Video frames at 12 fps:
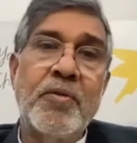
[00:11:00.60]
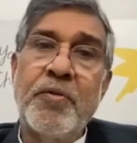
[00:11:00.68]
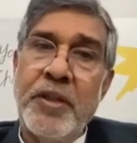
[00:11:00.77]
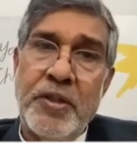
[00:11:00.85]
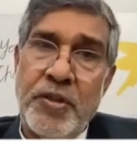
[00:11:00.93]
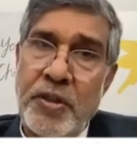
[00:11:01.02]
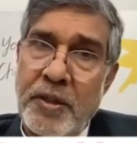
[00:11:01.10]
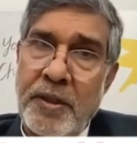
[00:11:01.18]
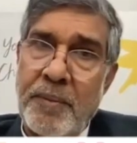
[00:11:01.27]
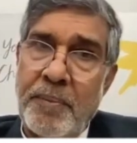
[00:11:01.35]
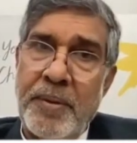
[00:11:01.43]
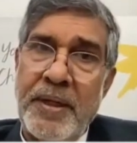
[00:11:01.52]
the Fair Share
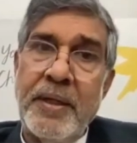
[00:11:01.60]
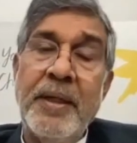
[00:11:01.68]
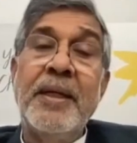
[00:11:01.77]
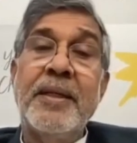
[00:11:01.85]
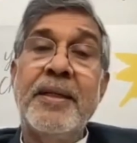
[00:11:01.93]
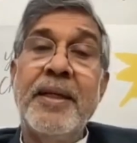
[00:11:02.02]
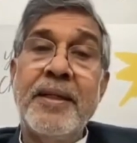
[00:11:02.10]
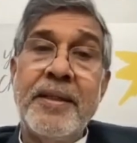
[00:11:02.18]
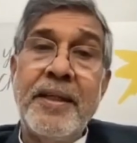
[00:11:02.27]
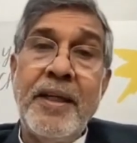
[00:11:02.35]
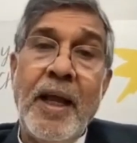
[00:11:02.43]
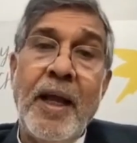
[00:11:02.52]
campaign, that
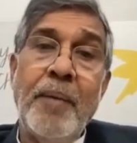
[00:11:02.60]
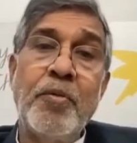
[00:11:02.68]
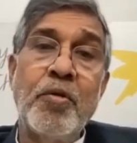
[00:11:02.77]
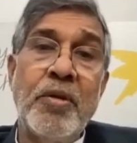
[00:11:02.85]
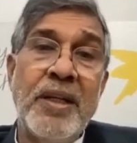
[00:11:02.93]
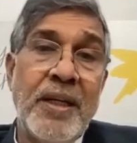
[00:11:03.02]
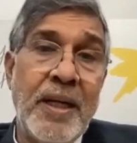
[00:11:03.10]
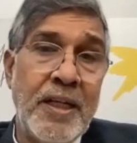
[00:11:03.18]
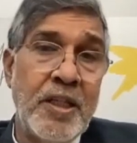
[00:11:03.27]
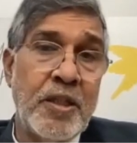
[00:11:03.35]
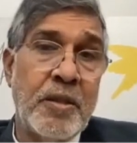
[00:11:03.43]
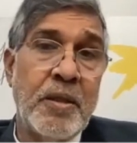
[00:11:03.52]
they have to
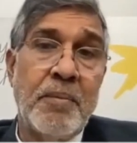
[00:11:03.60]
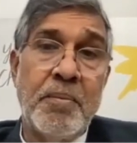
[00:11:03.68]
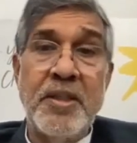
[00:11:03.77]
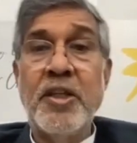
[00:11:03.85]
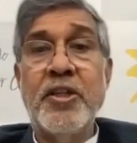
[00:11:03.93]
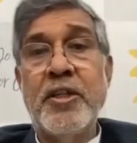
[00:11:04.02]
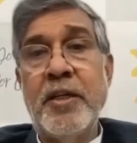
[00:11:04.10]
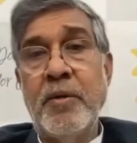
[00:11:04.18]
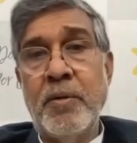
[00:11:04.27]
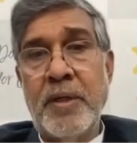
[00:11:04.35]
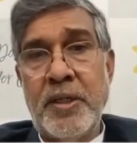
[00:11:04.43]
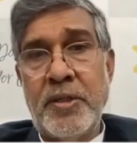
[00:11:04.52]
enhance budgetary
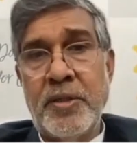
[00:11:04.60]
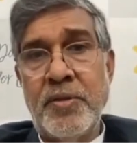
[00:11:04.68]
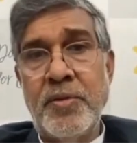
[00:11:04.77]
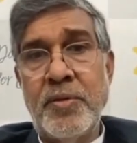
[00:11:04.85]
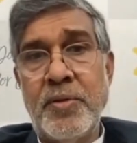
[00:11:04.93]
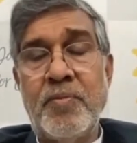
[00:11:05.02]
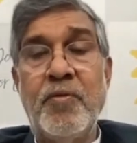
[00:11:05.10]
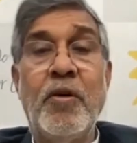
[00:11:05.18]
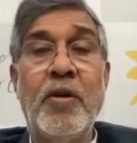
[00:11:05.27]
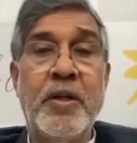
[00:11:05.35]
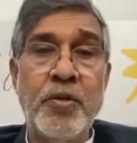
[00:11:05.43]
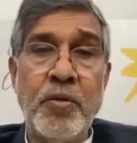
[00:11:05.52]
allocations
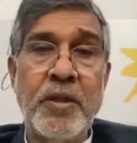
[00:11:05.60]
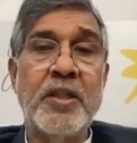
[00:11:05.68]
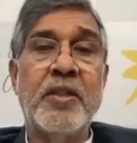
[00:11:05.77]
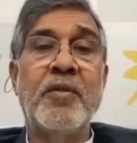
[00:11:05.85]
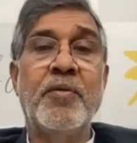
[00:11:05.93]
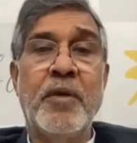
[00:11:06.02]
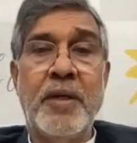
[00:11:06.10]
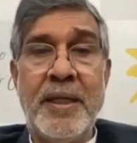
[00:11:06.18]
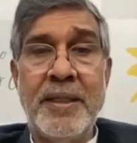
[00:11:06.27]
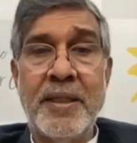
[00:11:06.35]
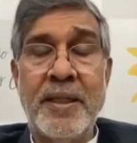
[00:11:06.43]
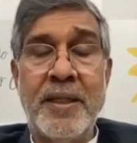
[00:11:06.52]
for education, for
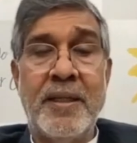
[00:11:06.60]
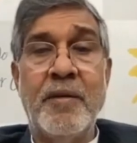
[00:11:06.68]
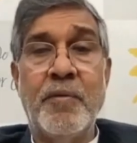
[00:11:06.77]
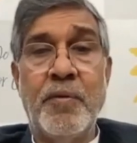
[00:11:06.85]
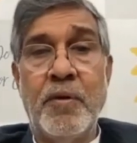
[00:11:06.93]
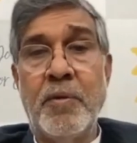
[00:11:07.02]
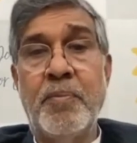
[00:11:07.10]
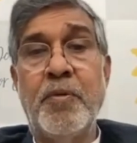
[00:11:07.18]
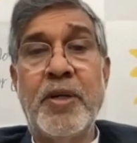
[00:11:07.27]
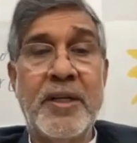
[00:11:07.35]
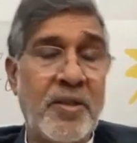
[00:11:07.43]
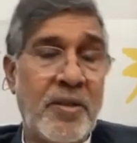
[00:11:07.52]
healthcare, and for
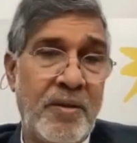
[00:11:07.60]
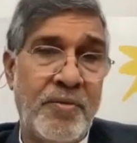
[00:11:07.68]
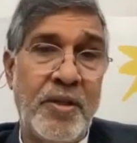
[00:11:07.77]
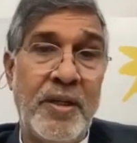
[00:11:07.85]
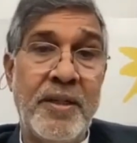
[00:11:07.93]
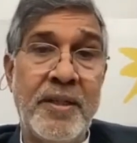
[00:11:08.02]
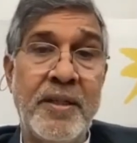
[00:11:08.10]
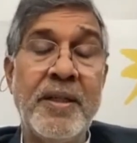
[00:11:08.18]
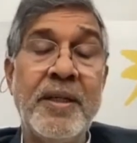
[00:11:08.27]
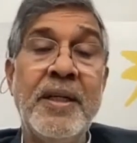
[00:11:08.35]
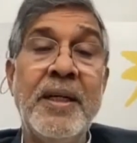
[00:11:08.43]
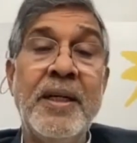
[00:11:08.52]
protection of
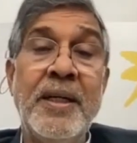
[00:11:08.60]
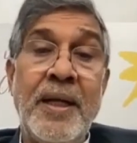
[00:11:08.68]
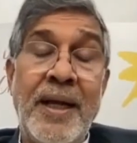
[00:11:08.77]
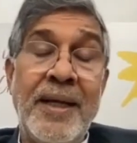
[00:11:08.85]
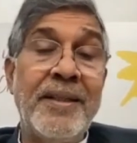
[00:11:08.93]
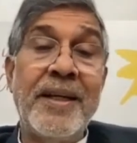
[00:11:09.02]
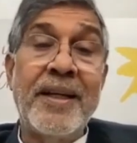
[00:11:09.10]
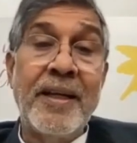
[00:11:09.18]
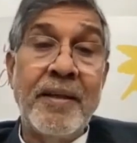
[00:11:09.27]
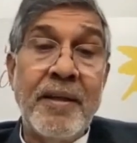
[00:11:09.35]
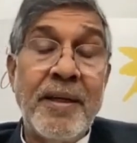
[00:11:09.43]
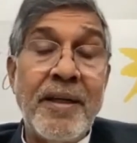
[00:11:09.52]
children, and they
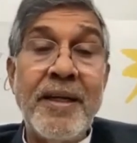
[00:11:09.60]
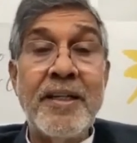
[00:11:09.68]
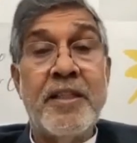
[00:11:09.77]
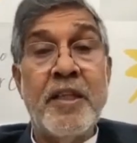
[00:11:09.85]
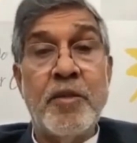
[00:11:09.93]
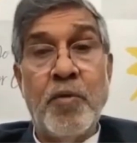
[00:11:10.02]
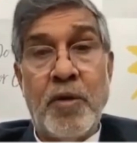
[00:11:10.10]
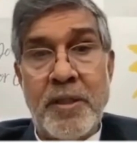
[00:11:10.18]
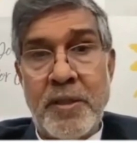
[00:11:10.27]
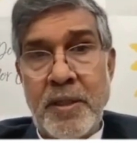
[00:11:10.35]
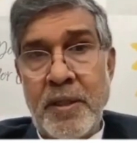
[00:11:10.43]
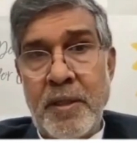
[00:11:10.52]
can raise this
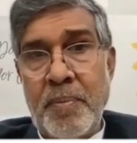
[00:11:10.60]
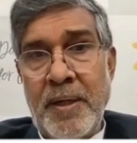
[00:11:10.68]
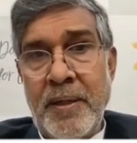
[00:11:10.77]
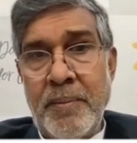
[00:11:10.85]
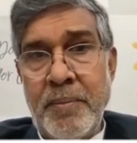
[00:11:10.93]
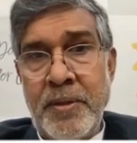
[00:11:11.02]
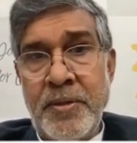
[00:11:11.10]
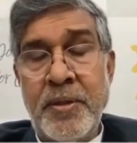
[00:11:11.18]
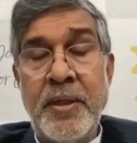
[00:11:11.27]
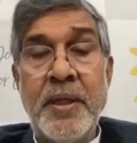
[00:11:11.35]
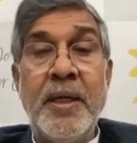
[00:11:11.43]
voice in the parliament.